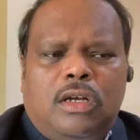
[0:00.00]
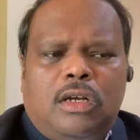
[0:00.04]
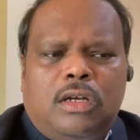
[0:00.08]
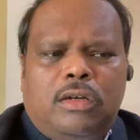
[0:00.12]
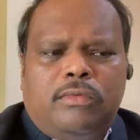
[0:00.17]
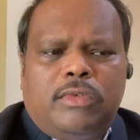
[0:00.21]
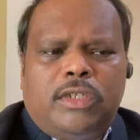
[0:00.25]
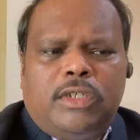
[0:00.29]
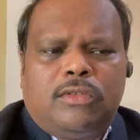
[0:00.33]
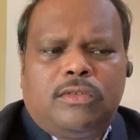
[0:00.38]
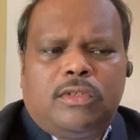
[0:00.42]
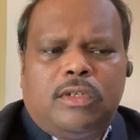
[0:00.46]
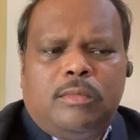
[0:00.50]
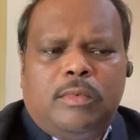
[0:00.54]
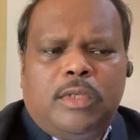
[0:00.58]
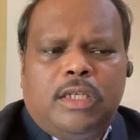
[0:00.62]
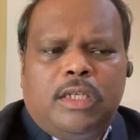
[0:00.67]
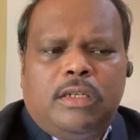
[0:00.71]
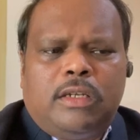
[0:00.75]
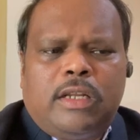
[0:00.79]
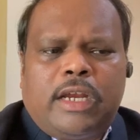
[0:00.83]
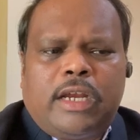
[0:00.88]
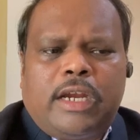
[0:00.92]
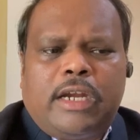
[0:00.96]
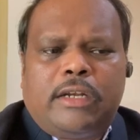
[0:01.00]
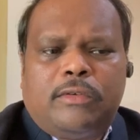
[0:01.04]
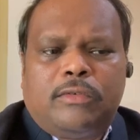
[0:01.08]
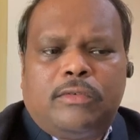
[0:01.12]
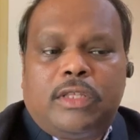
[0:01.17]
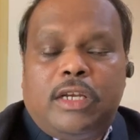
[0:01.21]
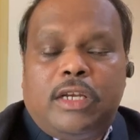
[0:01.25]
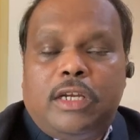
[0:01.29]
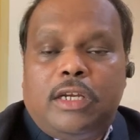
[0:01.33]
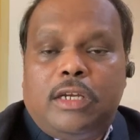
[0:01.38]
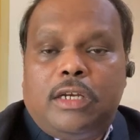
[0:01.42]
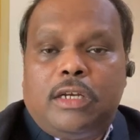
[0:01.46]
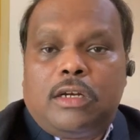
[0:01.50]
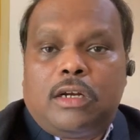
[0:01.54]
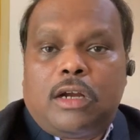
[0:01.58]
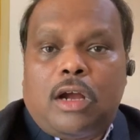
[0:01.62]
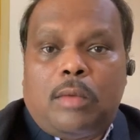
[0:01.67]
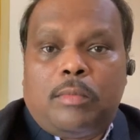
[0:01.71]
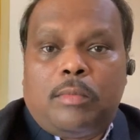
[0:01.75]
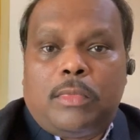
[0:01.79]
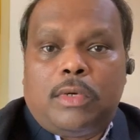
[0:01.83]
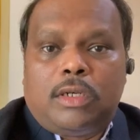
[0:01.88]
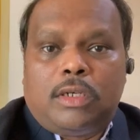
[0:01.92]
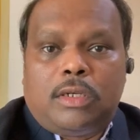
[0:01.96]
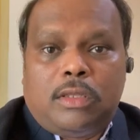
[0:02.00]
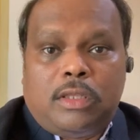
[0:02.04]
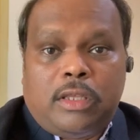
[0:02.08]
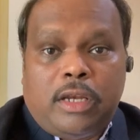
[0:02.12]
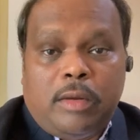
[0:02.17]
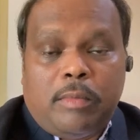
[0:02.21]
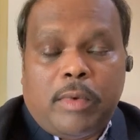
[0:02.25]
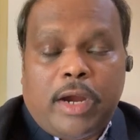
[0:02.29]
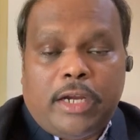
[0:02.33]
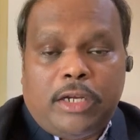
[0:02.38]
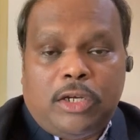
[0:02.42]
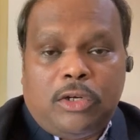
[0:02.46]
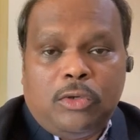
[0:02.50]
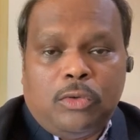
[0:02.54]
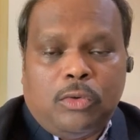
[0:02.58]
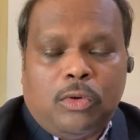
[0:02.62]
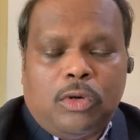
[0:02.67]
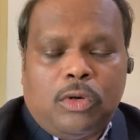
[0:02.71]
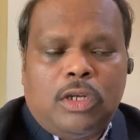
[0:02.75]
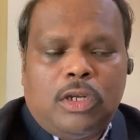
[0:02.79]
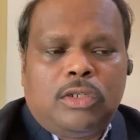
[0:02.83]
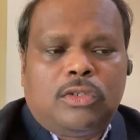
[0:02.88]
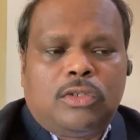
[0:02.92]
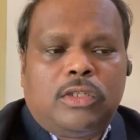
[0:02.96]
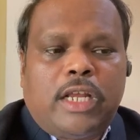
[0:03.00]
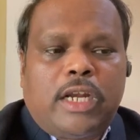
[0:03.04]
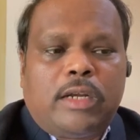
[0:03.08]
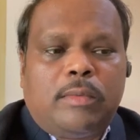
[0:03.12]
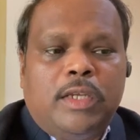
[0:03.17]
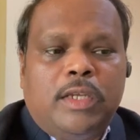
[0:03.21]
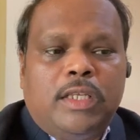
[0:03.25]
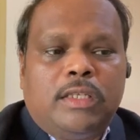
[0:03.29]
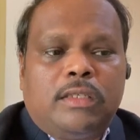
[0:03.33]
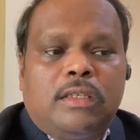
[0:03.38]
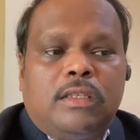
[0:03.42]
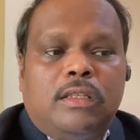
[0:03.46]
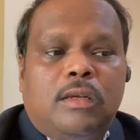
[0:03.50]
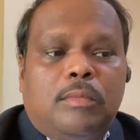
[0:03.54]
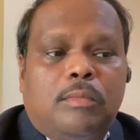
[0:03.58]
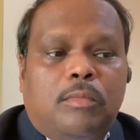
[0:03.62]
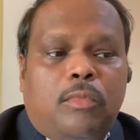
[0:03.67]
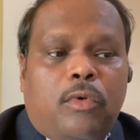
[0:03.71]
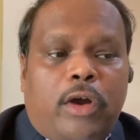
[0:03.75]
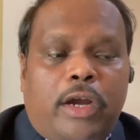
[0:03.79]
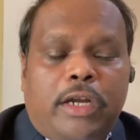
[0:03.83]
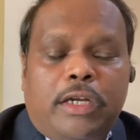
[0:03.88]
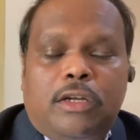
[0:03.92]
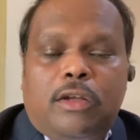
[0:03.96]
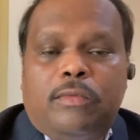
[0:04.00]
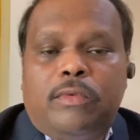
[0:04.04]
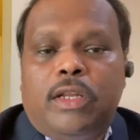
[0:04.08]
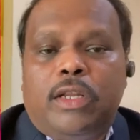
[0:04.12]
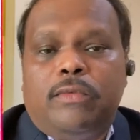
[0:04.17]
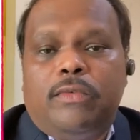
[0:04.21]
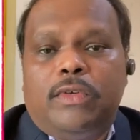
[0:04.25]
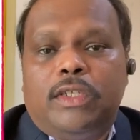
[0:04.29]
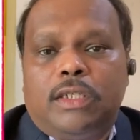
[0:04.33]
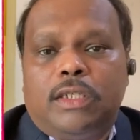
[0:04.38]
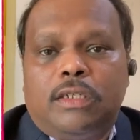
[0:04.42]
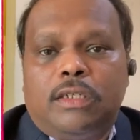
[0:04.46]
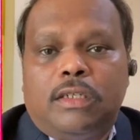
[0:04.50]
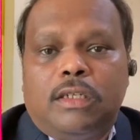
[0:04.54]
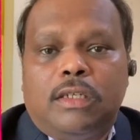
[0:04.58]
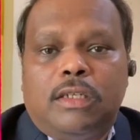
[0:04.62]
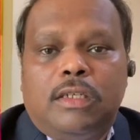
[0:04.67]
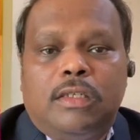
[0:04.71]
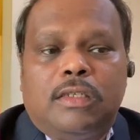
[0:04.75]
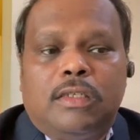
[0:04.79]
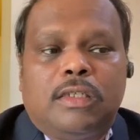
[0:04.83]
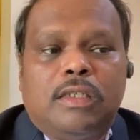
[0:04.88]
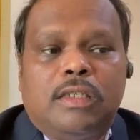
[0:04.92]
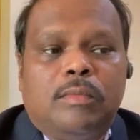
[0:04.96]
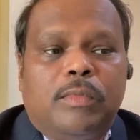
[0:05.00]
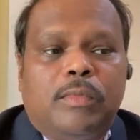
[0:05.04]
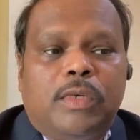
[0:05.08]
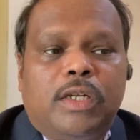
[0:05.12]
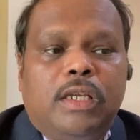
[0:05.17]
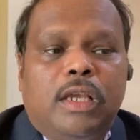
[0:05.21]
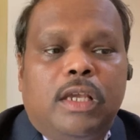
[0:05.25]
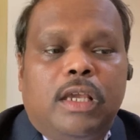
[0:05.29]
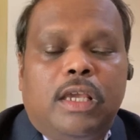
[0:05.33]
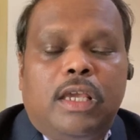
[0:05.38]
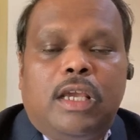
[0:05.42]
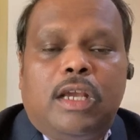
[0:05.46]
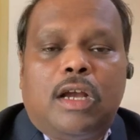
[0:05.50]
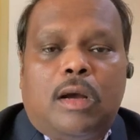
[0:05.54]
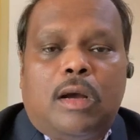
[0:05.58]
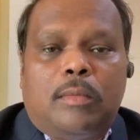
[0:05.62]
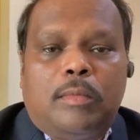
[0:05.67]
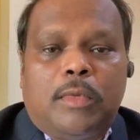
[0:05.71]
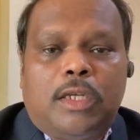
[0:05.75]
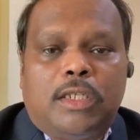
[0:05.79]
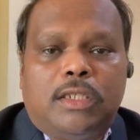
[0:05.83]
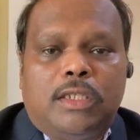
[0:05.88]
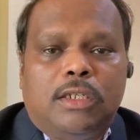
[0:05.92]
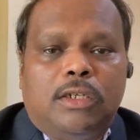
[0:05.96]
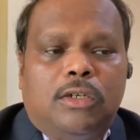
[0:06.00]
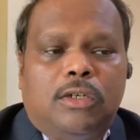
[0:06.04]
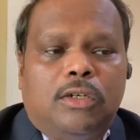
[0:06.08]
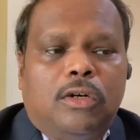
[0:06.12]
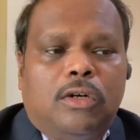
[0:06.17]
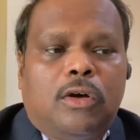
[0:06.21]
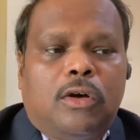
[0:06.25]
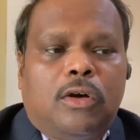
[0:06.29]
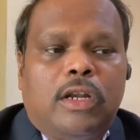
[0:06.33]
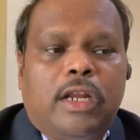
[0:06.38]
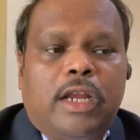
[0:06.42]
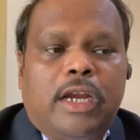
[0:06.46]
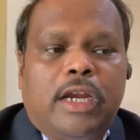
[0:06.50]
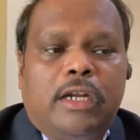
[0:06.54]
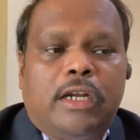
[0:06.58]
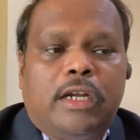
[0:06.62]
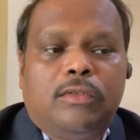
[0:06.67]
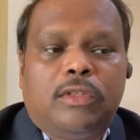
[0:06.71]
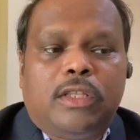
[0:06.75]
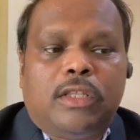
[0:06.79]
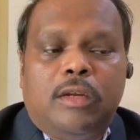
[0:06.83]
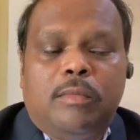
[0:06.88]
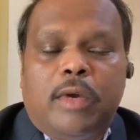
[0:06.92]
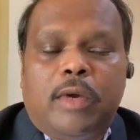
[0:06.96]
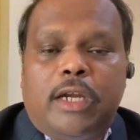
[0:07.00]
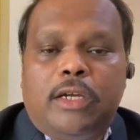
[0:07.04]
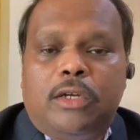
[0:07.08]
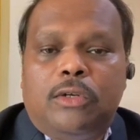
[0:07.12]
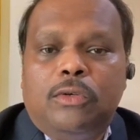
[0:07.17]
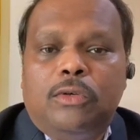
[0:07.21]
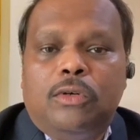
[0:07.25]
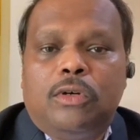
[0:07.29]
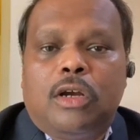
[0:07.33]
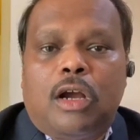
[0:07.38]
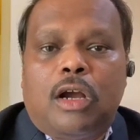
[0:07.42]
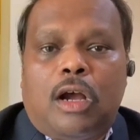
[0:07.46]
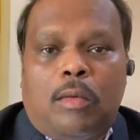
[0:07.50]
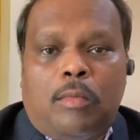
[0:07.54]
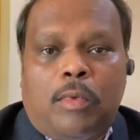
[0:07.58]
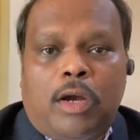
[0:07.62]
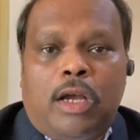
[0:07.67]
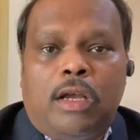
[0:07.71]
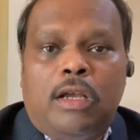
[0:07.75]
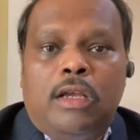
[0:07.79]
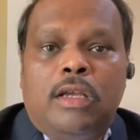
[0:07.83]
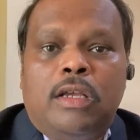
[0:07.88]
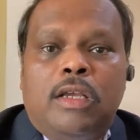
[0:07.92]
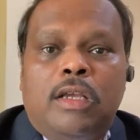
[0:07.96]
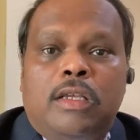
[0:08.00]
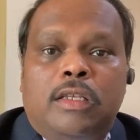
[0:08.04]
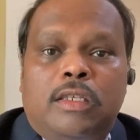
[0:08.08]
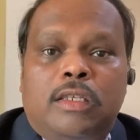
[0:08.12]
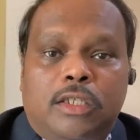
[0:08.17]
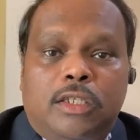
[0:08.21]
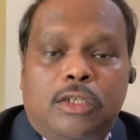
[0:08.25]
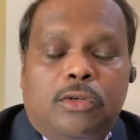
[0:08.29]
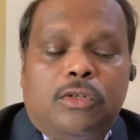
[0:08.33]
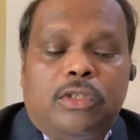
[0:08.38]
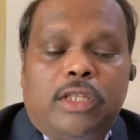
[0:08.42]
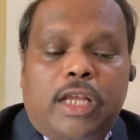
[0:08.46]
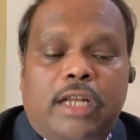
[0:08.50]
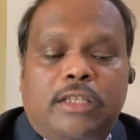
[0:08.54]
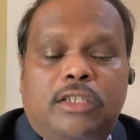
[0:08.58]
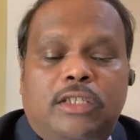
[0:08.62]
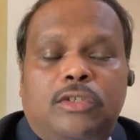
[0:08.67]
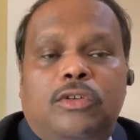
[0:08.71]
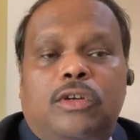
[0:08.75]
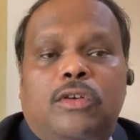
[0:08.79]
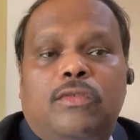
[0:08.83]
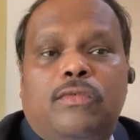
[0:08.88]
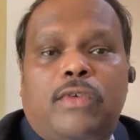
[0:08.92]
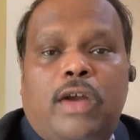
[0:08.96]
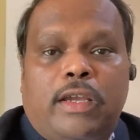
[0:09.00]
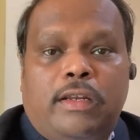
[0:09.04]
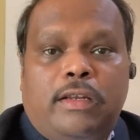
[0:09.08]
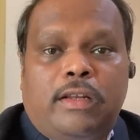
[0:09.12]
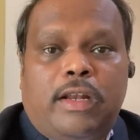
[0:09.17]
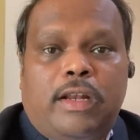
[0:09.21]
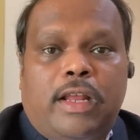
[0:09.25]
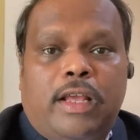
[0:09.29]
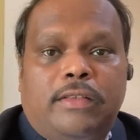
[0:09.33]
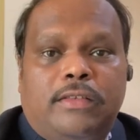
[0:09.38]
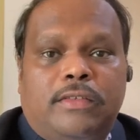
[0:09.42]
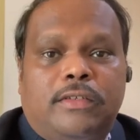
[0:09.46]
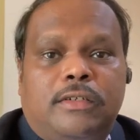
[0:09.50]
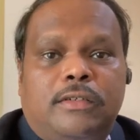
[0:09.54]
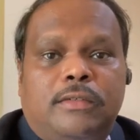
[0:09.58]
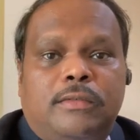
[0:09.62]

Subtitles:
which will be negative 3 by 2. So that means the point of division is simply a comma 0 or negative 3 by 2 comma 0. That's your final answer.